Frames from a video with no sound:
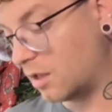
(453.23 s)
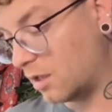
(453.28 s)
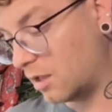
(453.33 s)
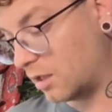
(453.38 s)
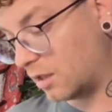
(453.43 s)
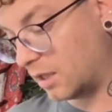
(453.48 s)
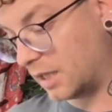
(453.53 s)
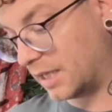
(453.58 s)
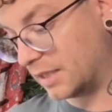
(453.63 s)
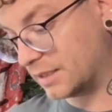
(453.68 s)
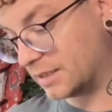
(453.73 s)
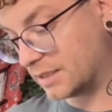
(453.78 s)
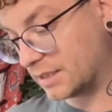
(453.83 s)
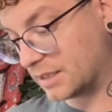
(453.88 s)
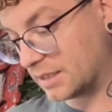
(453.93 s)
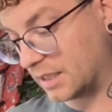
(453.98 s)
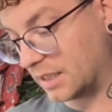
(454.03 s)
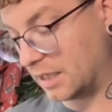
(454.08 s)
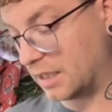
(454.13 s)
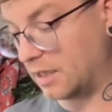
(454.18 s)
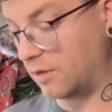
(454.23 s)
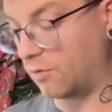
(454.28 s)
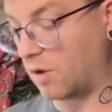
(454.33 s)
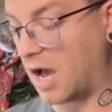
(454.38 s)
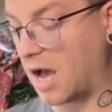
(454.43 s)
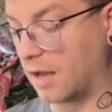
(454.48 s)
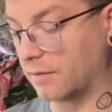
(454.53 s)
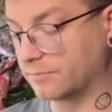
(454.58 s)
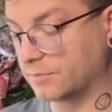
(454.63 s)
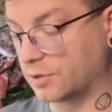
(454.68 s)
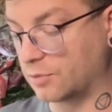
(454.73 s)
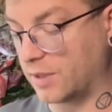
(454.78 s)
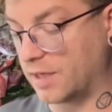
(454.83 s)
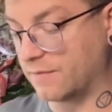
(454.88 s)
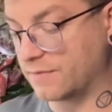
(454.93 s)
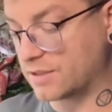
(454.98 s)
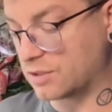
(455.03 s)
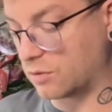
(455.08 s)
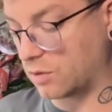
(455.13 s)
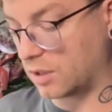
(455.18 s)
Let's see here. Three
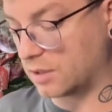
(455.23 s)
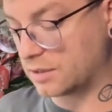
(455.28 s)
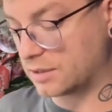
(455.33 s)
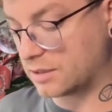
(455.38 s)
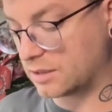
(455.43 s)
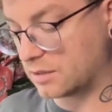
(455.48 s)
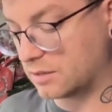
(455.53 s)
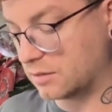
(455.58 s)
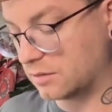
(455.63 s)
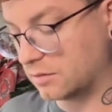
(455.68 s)
of Swords.